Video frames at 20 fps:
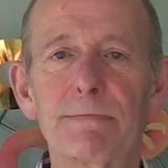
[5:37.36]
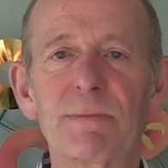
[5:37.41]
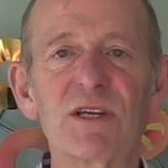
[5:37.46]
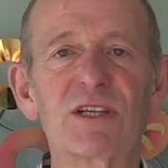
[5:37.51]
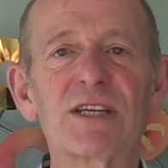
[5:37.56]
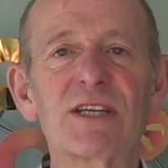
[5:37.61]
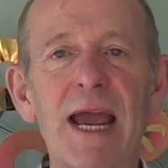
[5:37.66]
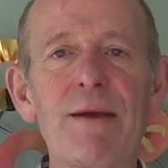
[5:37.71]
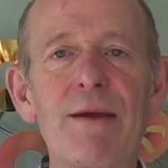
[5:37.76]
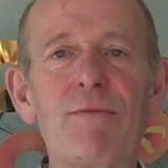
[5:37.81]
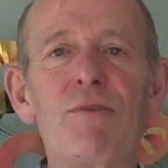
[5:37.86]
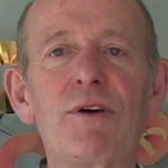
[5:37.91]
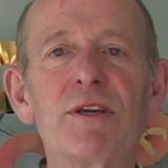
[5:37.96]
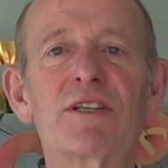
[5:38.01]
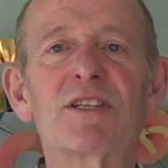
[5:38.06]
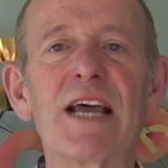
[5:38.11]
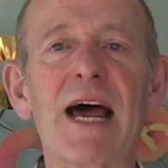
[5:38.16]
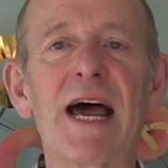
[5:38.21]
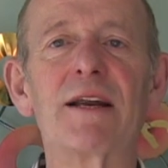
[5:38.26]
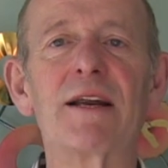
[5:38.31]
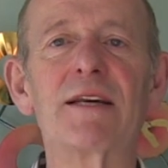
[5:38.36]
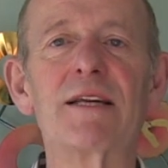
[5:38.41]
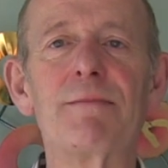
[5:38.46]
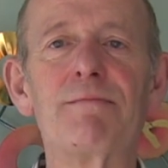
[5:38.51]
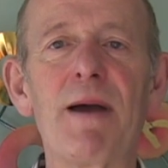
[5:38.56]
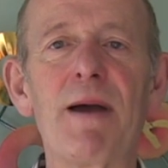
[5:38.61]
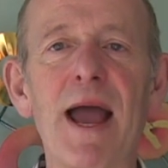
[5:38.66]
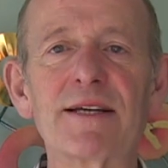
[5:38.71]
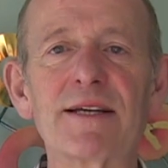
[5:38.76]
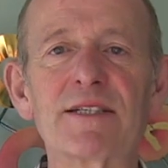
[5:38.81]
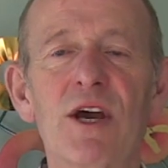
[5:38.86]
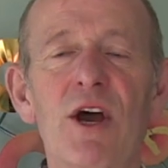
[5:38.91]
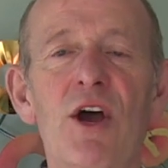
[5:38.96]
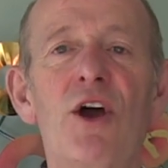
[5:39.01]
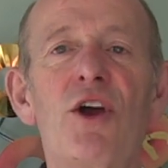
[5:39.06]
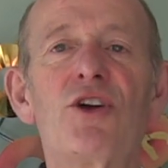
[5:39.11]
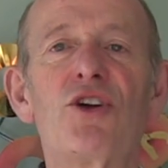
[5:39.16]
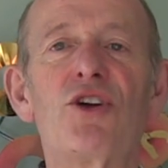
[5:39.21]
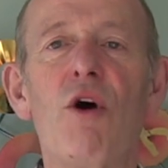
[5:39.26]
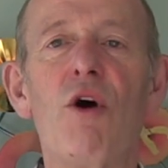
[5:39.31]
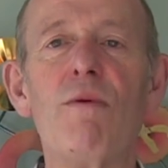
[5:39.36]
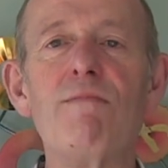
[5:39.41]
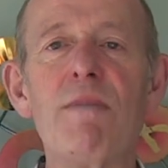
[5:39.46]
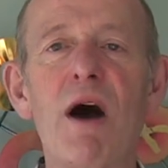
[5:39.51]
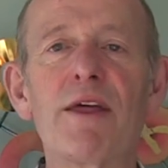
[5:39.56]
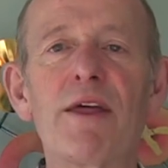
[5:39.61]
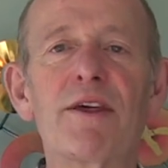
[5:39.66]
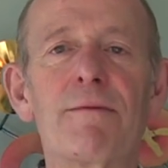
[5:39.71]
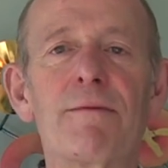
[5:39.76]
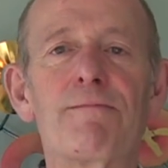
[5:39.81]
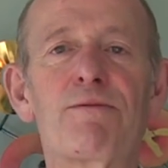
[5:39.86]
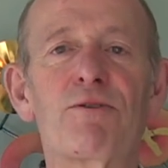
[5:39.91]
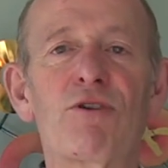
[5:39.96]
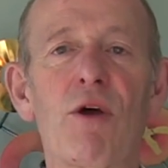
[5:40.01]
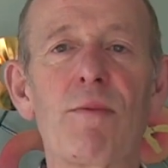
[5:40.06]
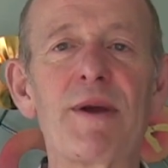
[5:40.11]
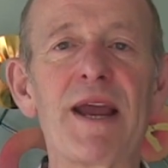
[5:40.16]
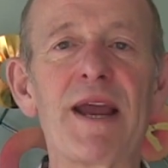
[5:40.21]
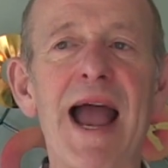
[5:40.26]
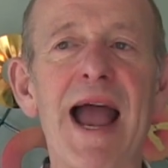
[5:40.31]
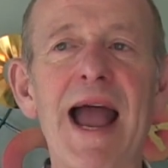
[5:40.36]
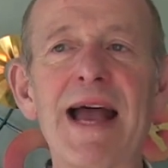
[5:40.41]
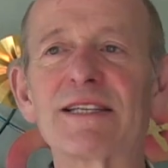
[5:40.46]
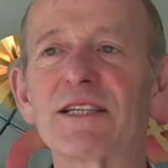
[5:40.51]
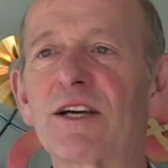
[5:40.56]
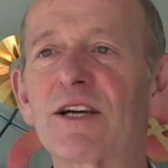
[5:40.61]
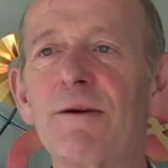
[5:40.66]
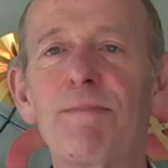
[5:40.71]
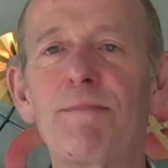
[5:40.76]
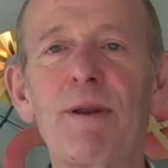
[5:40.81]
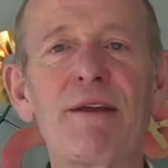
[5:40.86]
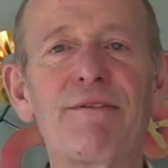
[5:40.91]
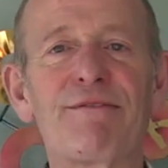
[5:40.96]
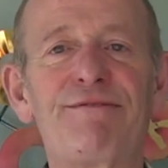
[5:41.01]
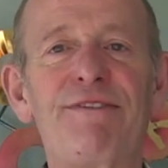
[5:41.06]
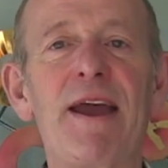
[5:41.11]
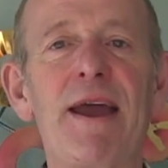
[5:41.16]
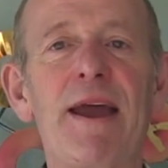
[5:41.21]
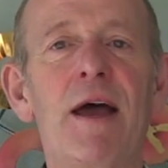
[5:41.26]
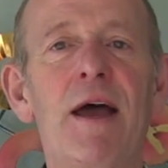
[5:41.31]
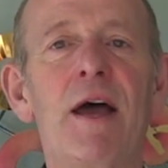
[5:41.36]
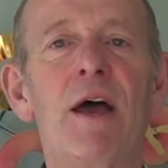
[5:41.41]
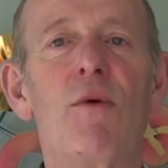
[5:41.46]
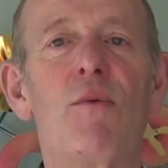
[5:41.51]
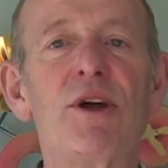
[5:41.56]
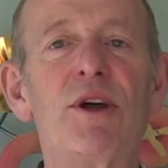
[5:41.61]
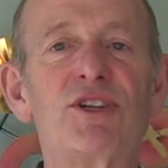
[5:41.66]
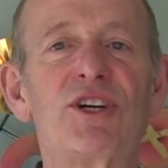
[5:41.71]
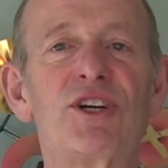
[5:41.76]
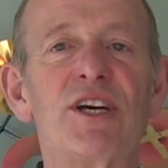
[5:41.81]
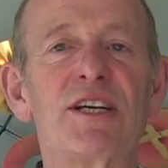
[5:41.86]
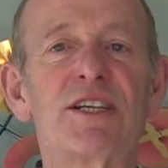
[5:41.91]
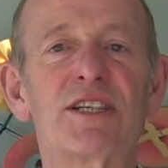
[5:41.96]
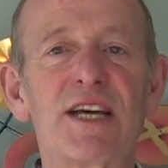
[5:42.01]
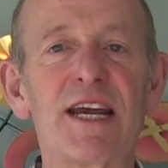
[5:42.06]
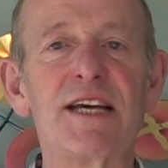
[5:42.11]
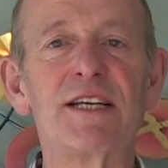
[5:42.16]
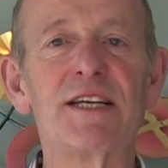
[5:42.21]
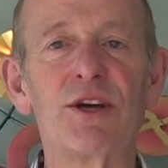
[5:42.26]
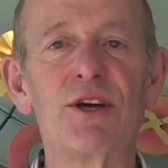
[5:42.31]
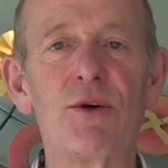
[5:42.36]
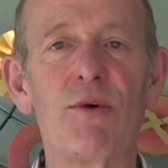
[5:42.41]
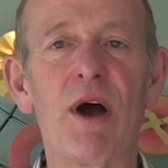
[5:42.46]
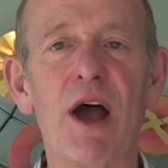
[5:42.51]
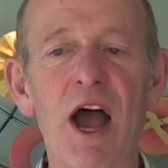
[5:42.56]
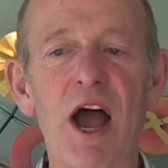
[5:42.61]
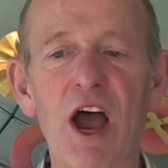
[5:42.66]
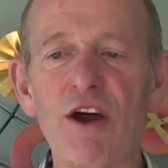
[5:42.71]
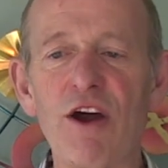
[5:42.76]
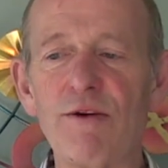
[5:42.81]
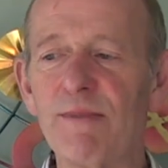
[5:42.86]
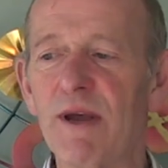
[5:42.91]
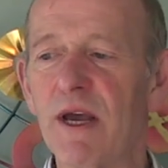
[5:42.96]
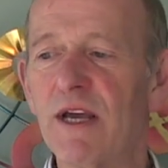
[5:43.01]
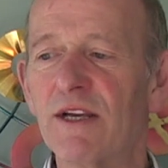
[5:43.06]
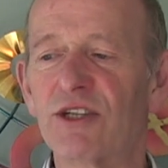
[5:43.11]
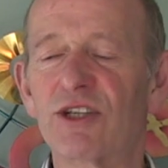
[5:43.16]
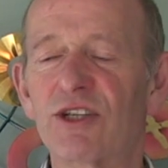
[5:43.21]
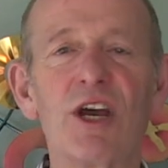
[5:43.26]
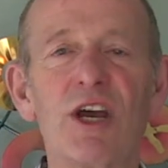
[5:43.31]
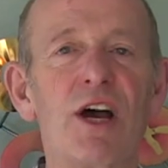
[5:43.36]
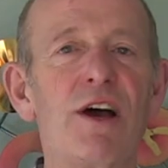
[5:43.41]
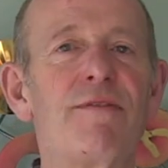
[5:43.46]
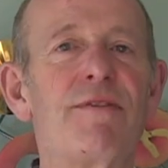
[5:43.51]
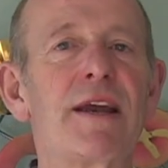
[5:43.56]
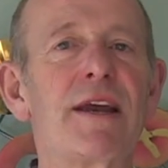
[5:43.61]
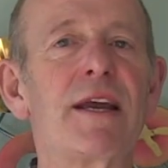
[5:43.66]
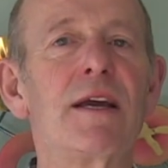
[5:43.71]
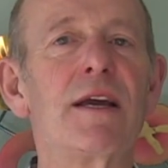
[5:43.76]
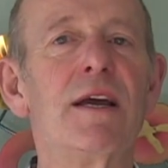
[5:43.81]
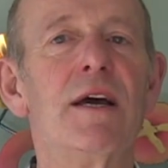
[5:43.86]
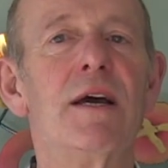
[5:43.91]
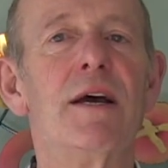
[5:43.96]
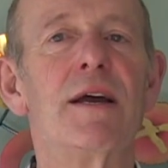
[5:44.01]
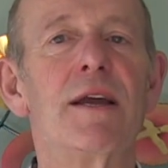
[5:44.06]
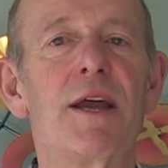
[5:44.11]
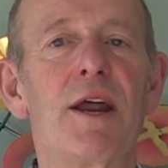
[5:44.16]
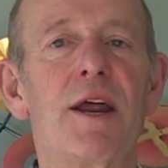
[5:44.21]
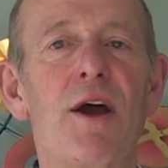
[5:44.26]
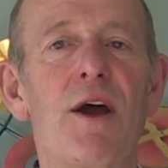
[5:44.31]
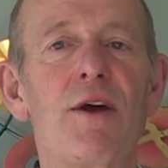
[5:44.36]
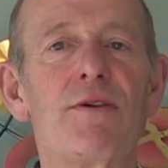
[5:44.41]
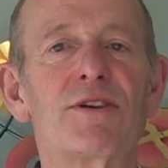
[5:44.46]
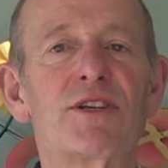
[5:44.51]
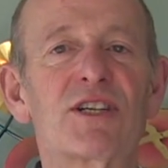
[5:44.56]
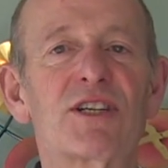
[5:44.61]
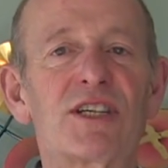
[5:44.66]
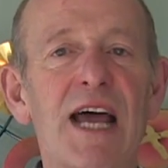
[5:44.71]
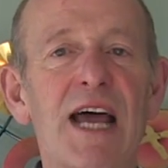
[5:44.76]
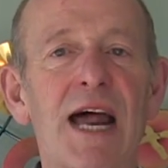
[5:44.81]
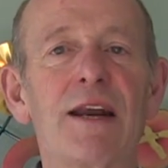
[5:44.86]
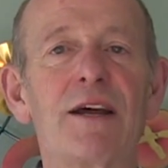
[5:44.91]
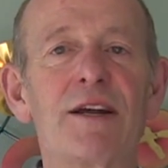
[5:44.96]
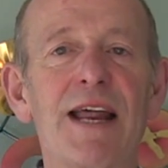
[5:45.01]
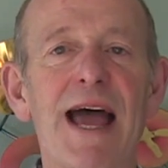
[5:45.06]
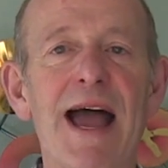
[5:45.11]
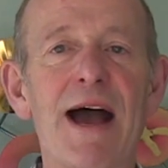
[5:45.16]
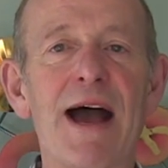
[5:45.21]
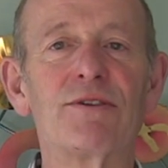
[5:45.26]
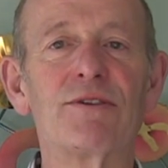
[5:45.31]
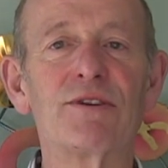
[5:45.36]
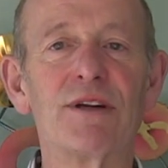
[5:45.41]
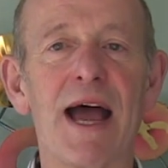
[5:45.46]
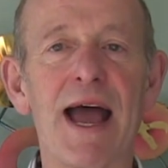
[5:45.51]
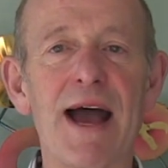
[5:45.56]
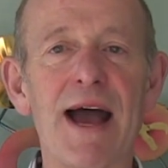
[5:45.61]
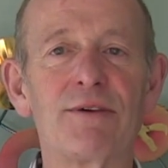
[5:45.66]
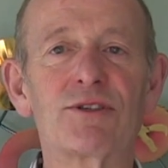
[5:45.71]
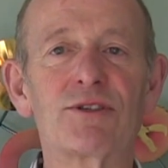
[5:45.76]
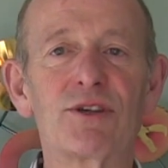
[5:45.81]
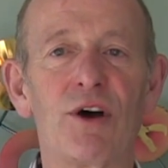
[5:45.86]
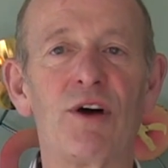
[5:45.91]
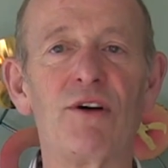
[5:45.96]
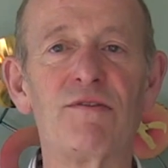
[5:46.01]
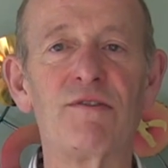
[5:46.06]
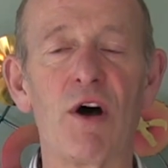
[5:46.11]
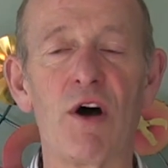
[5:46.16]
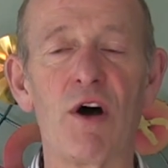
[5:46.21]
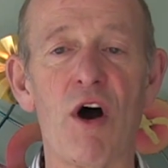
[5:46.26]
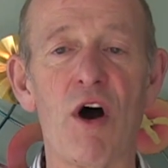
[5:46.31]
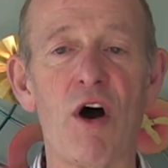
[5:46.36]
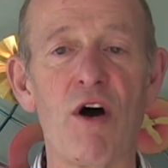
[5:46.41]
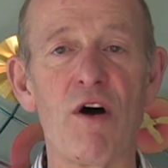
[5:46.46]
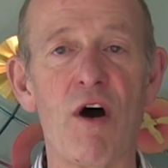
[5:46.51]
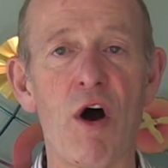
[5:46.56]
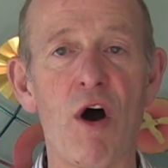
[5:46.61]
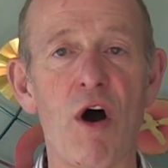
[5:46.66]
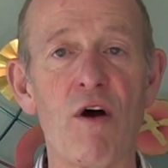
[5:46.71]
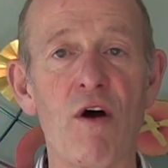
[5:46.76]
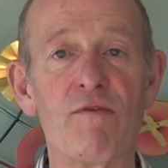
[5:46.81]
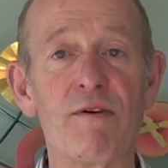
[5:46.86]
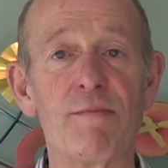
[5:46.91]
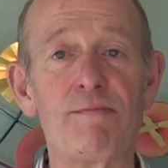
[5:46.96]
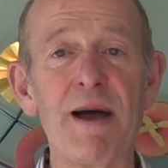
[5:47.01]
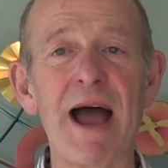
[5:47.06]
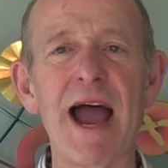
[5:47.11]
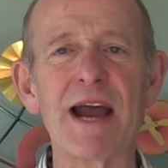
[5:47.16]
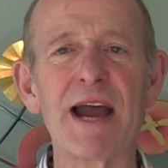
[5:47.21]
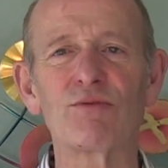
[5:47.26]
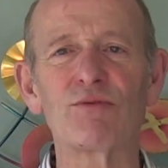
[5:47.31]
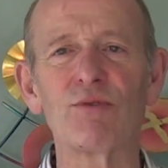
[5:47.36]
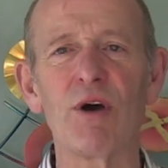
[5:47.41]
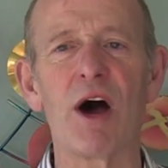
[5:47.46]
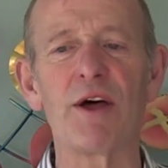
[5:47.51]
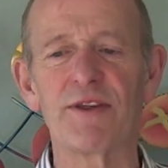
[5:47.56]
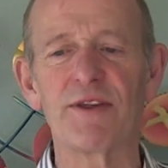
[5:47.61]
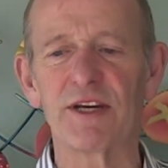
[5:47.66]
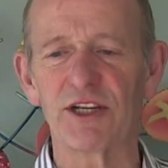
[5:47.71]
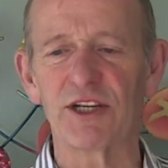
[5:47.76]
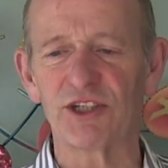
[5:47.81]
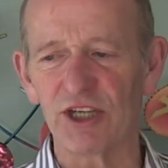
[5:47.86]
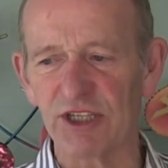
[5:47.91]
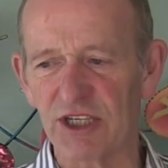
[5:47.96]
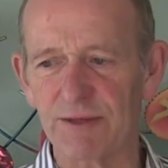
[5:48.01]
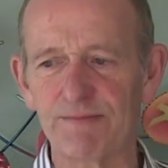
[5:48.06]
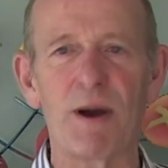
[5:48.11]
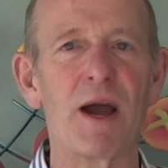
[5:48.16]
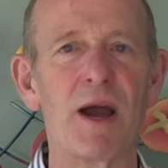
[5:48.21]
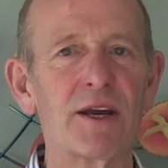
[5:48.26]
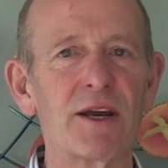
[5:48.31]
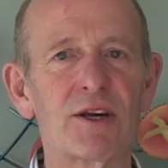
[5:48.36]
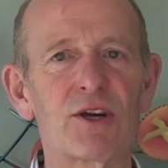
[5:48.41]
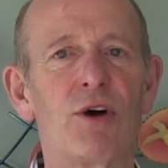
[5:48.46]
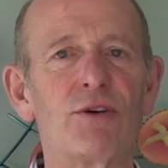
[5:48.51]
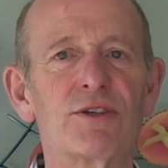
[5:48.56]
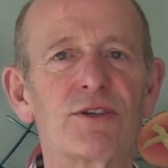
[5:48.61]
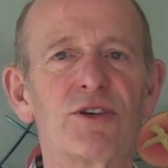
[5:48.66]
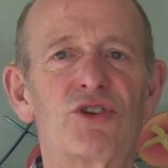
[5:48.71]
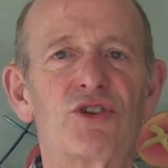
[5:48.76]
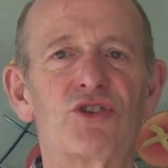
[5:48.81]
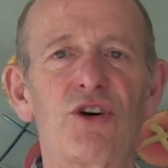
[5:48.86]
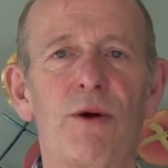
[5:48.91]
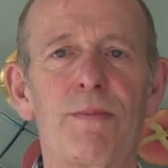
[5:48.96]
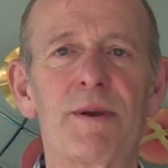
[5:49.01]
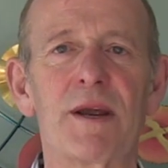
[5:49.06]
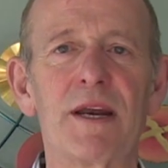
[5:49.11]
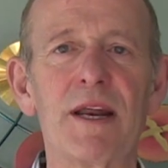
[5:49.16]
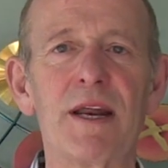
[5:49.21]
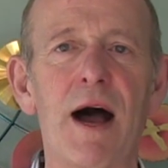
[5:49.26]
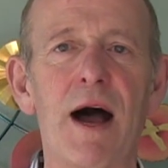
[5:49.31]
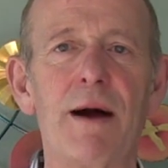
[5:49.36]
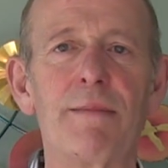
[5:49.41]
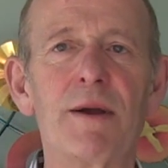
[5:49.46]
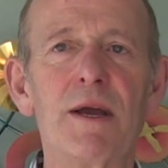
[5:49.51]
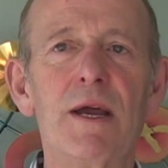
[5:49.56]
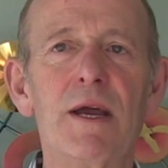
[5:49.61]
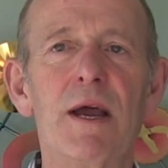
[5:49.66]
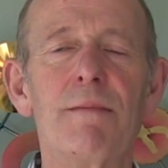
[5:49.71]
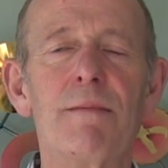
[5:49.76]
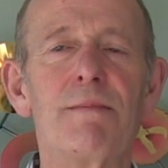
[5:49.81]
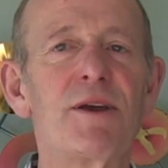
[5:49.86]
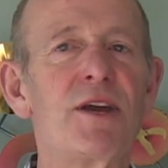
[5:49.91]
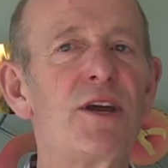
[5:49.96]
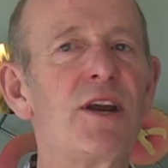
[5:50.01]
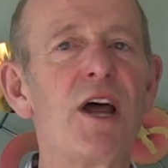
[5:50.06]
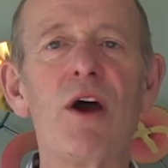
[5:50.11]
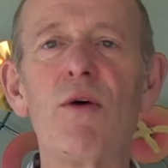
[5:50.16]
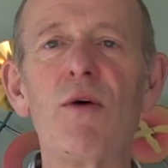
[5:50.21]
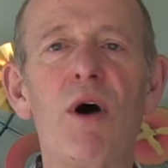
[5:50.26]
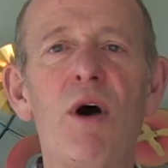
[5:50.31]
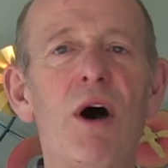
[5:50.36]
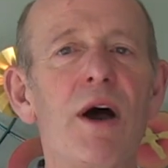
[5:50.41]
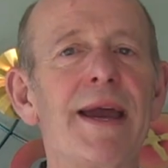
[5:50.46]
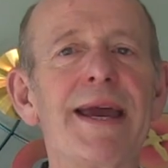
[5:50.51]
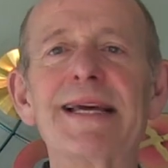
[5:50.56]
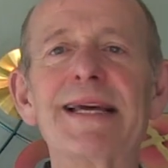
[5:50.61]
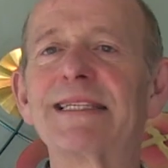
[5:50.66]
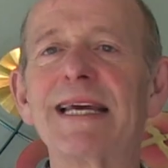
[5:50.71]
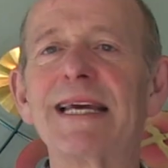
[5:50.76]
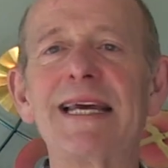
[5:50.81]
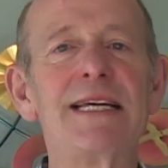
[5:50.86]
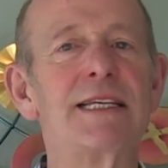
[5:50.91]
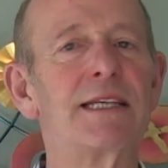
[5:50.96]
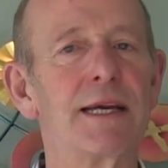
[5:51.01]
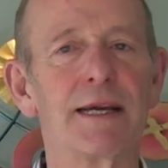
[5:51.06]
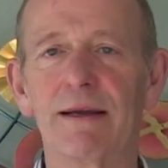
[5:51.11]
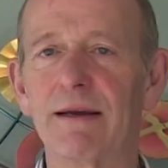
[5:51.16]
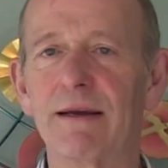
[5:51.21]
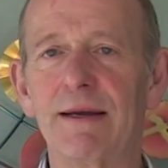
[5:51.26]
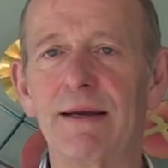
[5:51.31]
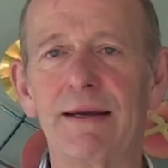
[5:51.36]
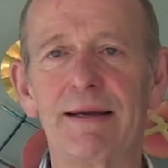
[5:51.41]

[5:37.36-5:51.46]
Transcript: The same with salad in bags. Your mother probably has a complete fit when she sees you at home serving, salad out of a bag rather than actually just buy a cotton and chopping it up. But you know what? It's easy.